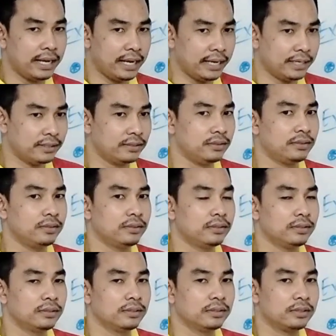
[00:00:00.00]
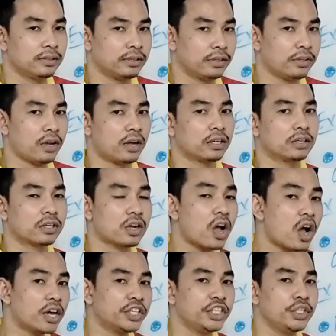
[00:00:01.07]
and not
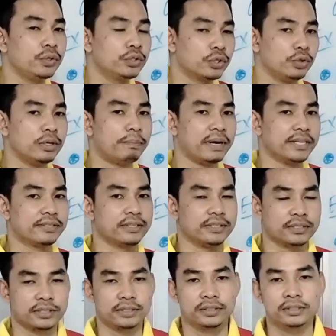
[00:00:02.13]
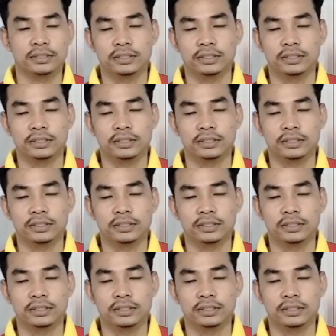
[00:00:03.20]
continue to the present.